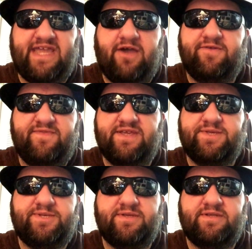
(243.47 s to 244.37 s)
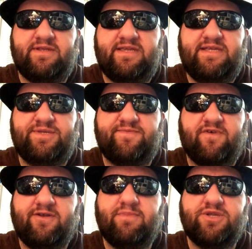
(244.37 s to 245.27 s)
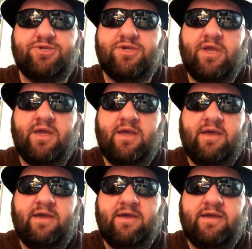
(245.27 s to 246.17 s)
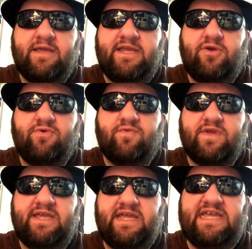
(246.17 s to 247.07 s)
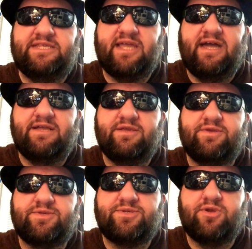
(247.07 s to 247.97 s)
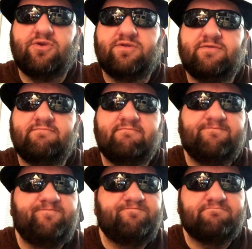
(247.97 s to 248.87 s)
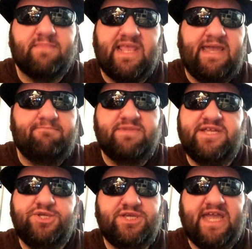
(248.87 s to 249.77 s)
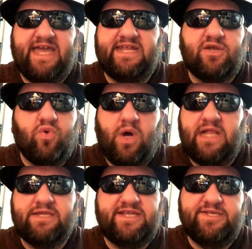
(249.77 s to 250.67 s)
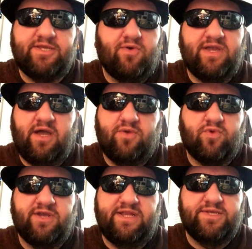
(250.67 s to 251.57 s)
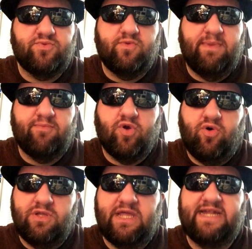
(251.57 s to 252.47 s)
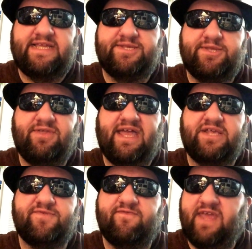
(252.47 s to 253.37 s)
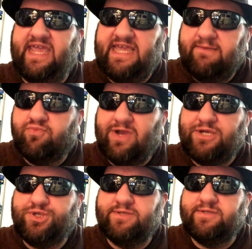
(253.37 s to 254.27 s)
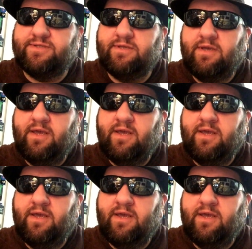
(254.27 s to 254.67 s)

out of this. And he's very much, you know, he's got certain amnesiac qualities going on where he doesn't remember a whole lot. He still has vague impressions,